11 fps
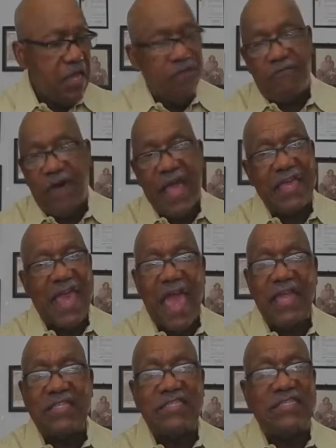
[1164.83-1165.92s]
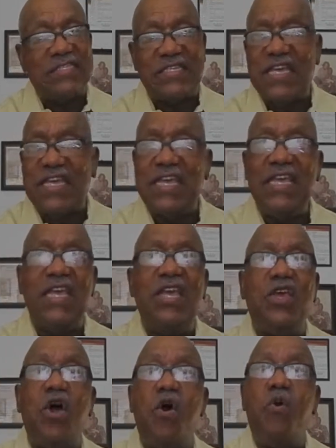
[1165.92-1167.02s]
I can't see
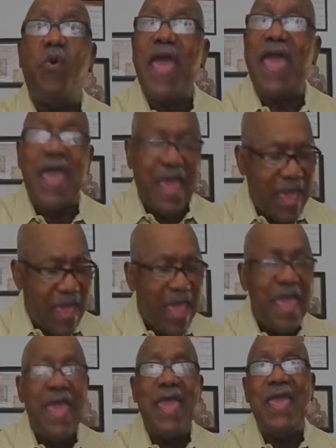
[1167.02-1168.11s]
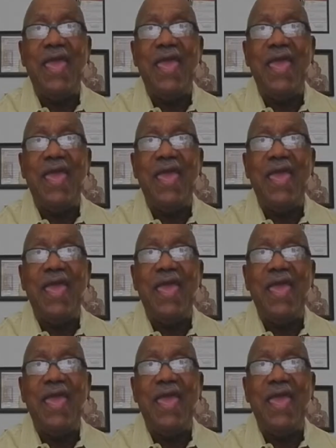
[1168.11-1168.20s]
your way,